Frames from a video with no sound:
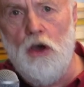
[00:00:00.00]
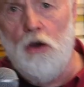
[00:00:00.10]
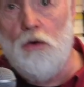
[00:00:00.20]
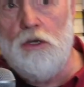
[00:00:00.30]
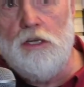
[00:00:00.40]

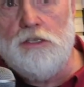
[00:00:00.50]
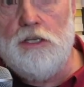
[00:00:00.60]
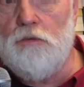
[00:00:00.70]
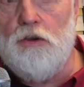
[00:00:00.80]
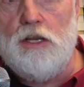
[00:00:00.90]
No,
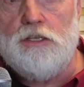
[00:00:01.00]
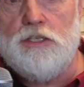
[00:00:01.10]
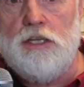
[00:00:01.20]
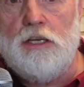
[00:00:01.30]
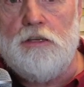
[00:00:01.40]
still very
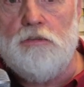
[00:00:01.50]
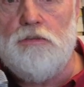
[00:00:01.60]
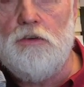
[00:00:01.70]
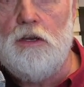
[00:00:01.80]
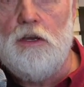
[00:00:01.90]

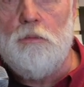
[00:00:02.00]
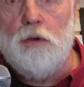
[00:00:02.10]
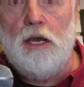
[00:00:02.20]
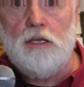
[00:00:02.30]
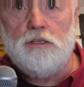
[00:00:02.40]
distinctive
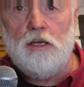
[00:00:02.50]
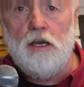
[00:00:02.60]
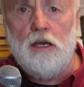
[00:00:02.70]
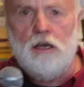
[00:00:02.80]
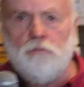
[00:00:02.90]
but
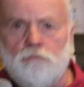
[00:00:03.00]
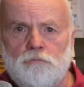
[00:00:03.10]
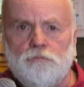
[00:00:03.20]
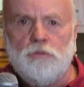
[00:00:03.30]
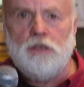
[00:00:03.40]
um,